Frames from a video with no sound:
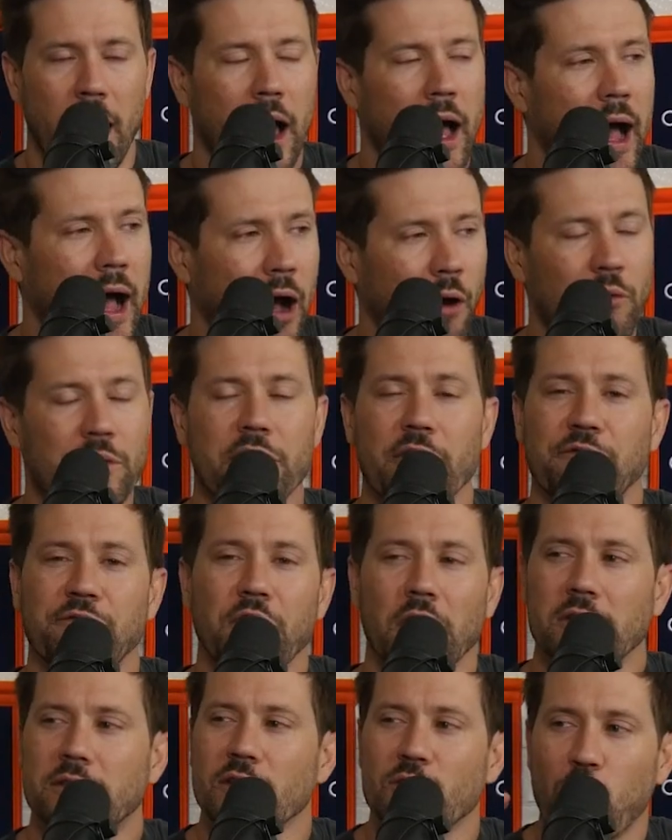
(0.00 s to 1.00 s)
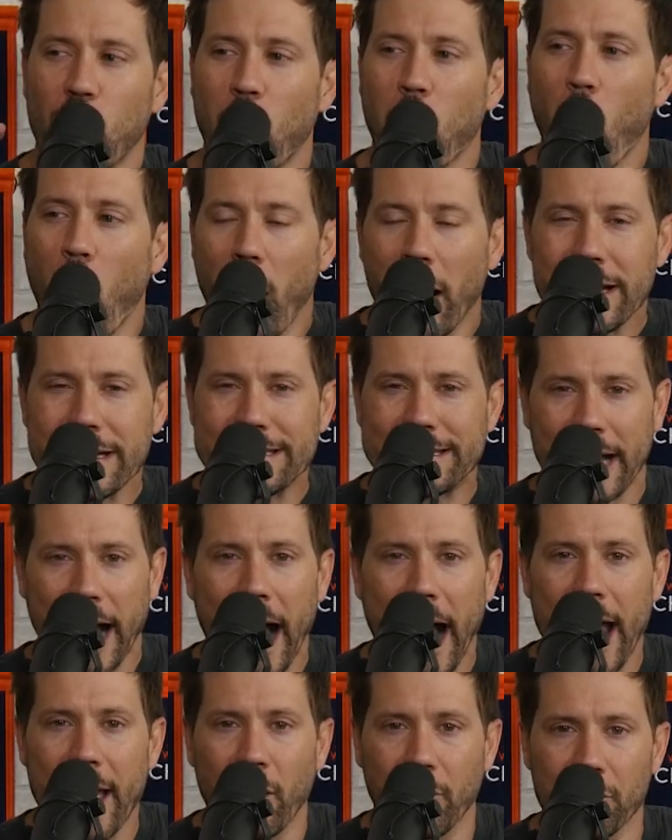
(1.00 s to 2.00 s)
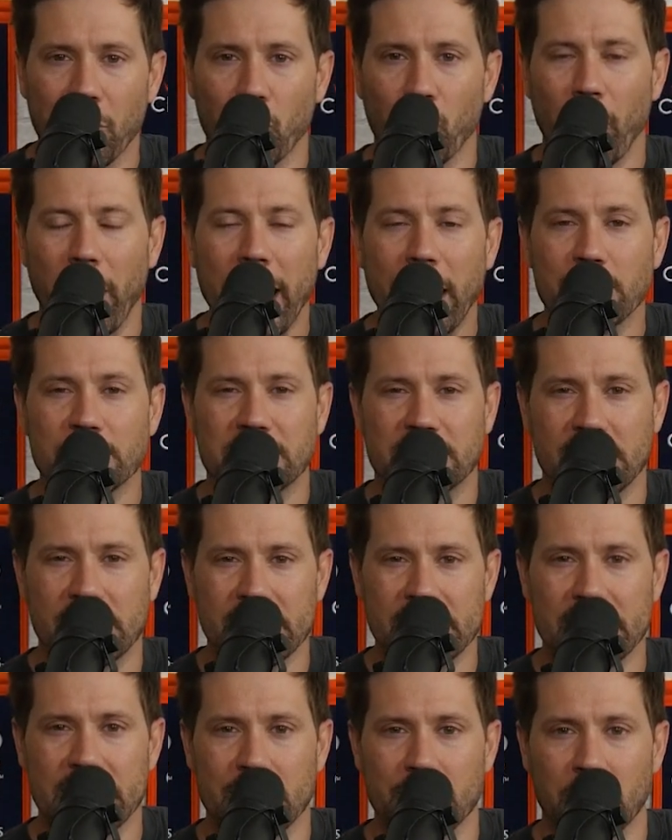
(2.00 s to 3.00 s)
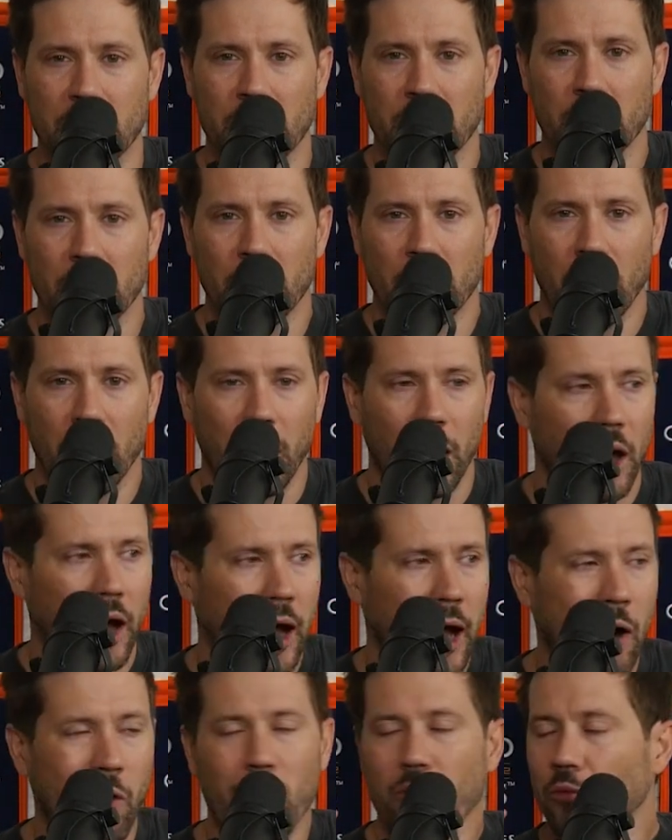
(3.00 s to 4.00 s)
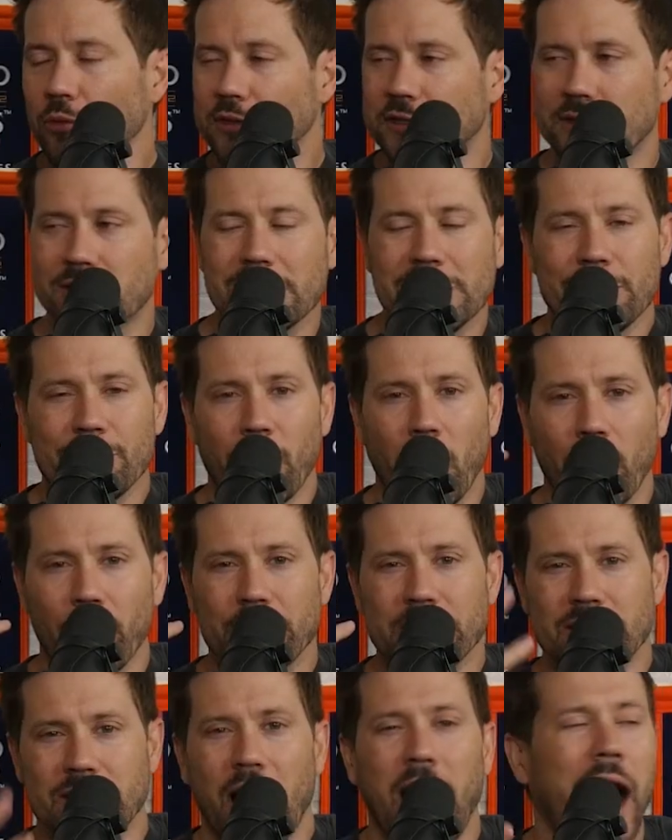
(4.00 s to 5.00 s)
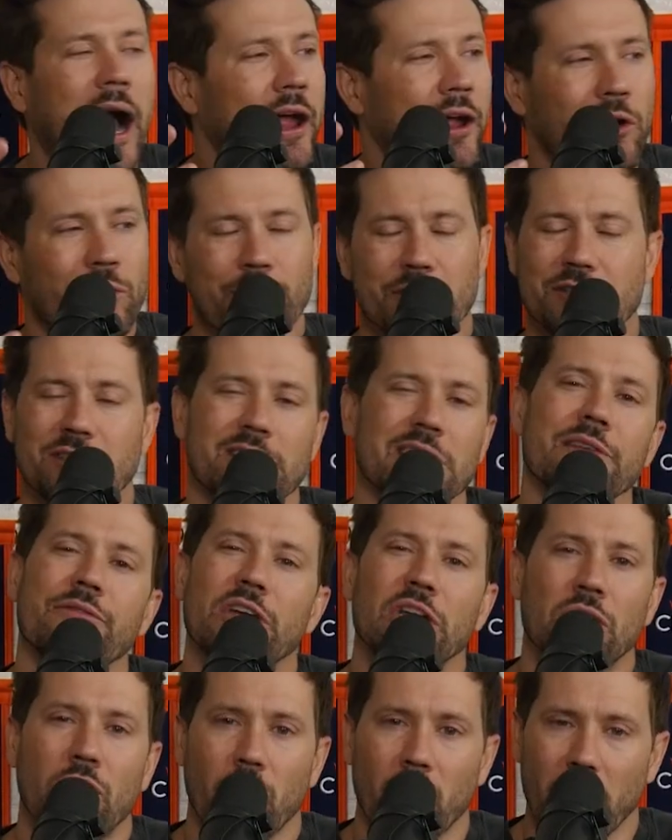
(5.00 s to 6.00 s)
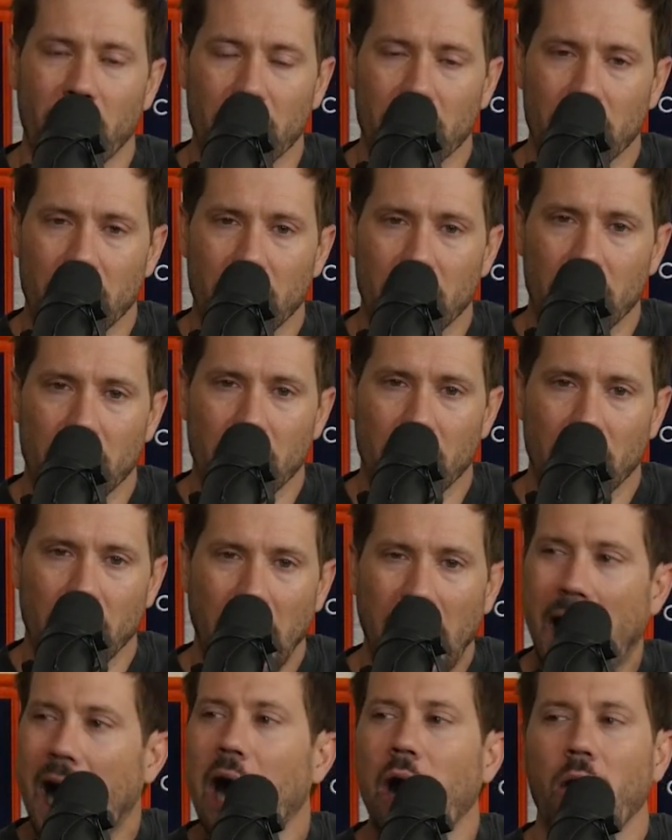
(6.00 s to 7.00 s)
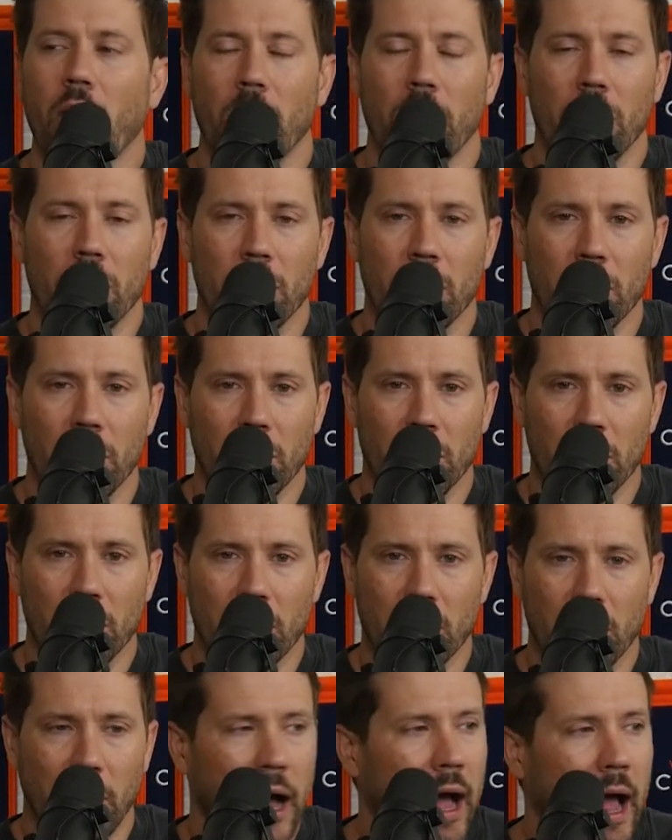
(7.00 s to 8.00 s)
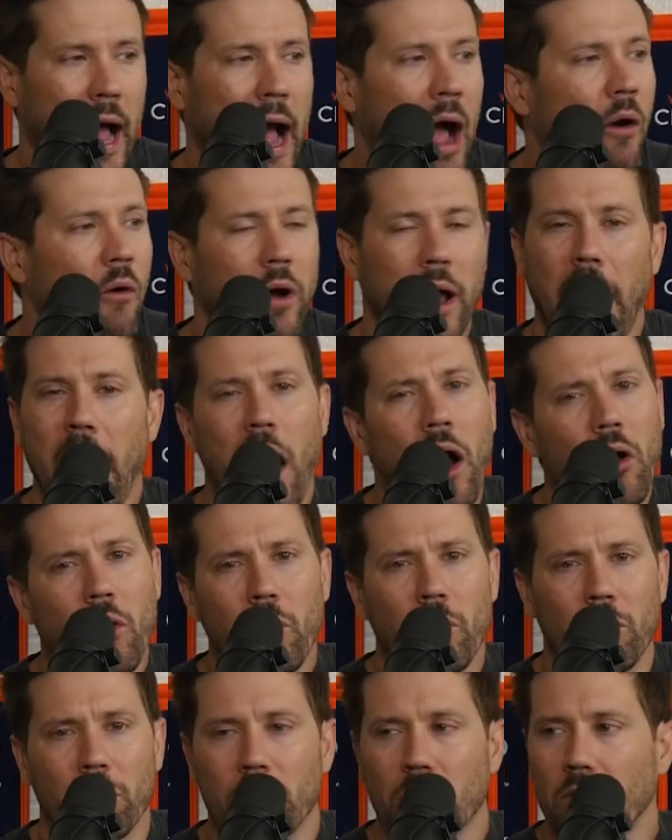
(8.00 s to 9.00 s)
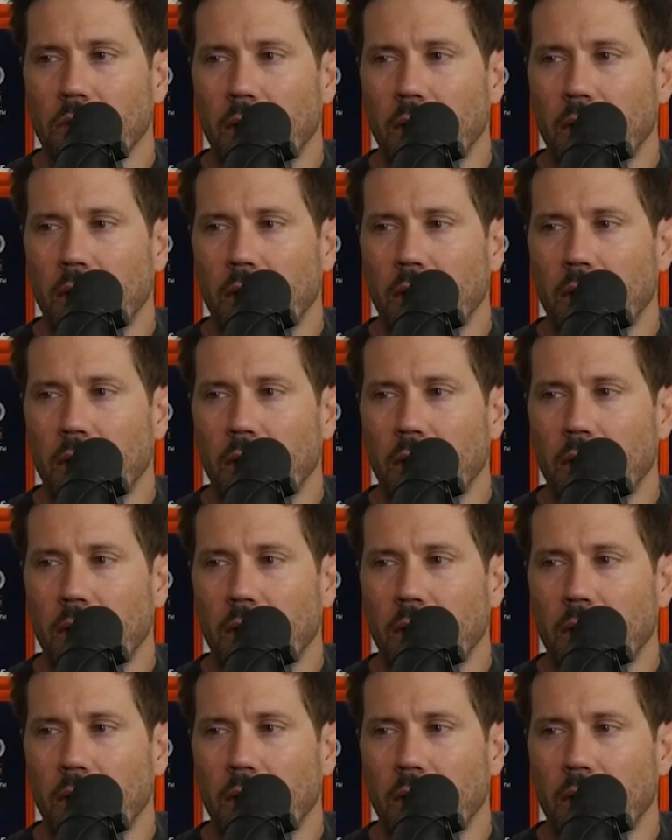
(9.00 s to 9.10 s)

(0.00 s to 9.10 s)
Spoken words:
How in the fuck did one guy on the Rams team out-receive our entire receiving core? How? How?